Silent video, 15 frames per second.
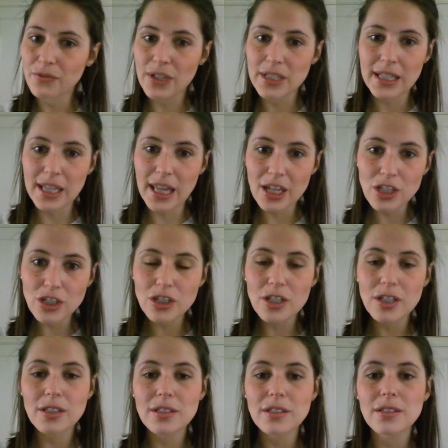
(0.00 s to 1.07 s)

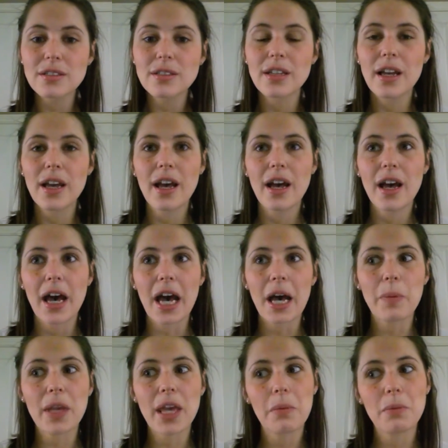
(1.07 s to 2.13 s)
investigations. I
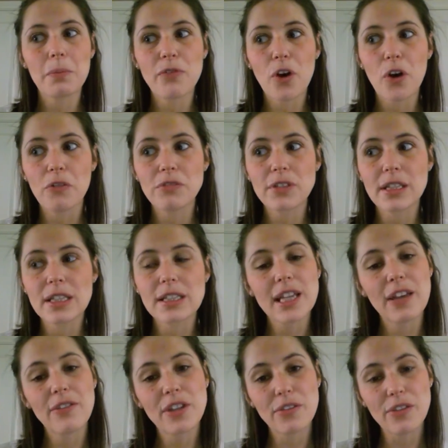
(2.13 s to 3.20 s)
became involved in the
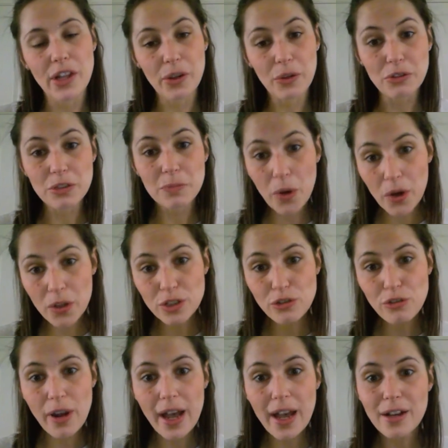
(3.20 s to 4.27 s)
safety of the local sports
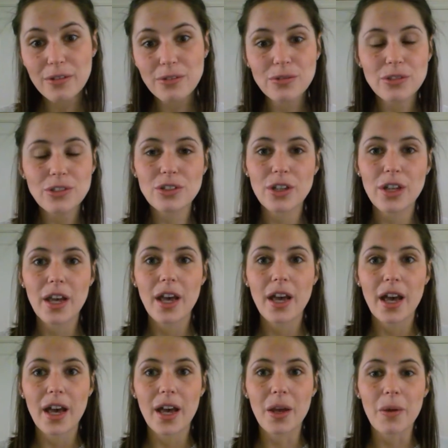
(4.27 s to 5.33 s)
ground.
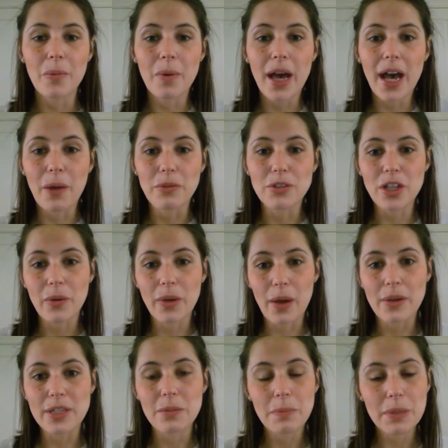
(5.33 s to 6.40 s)
I was going
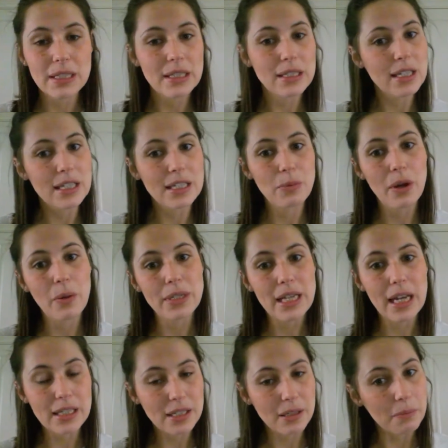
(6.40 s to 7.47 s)
out into businesses where we'd
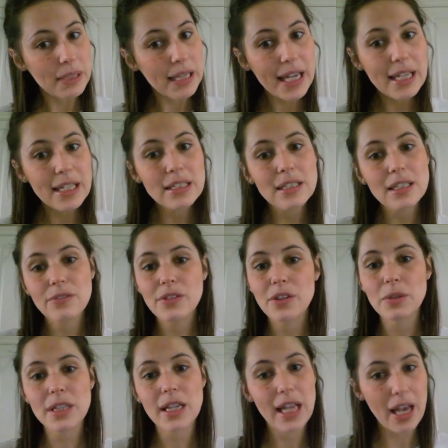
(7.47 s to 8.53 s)
had complaints if
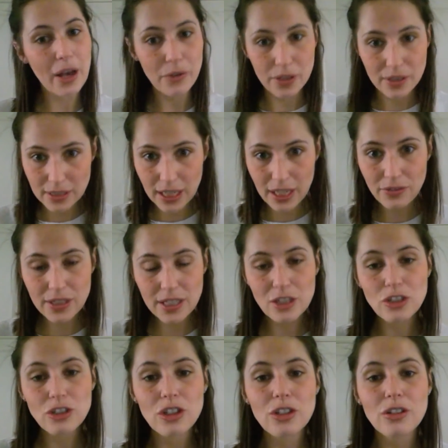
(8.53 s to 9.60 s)
there was any health and safety
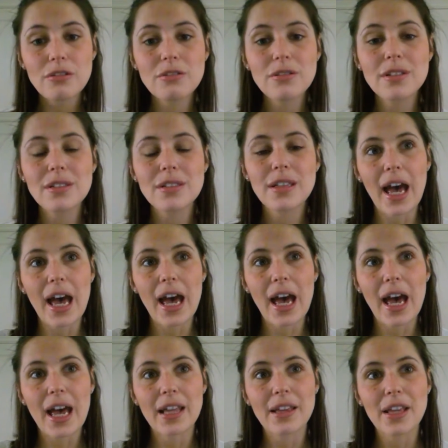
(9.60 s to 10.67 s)
issues.
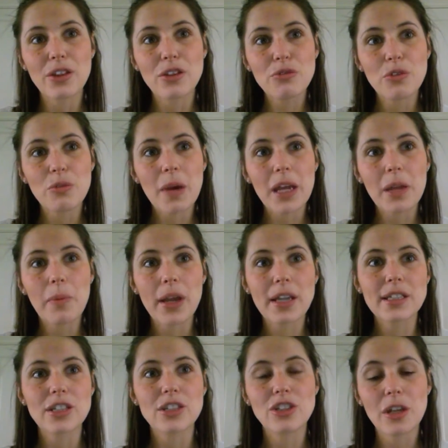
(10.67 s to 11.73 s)
And then through my
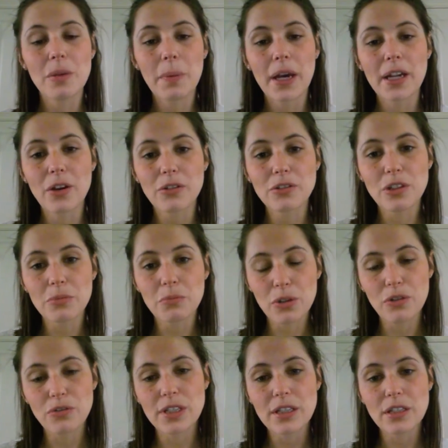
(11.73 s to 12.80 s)
apprenticeship I'd also
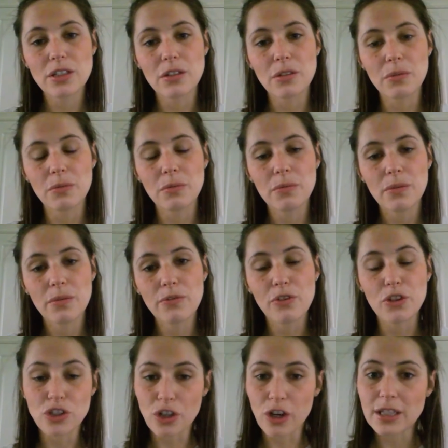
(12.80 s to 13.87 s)
moved into, for
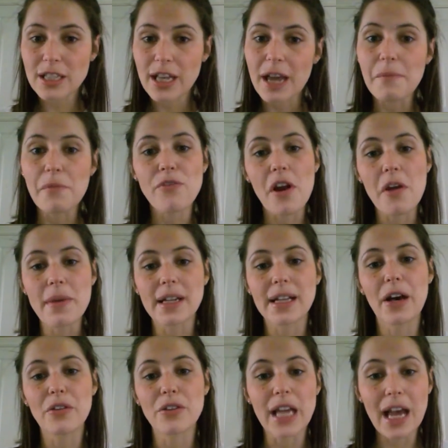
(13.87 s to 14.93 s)
a short time, environmental
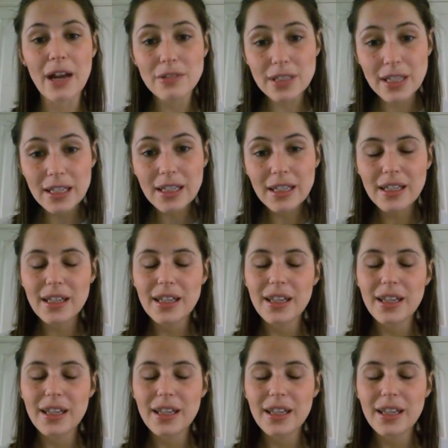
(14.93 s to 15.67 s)
health and housing,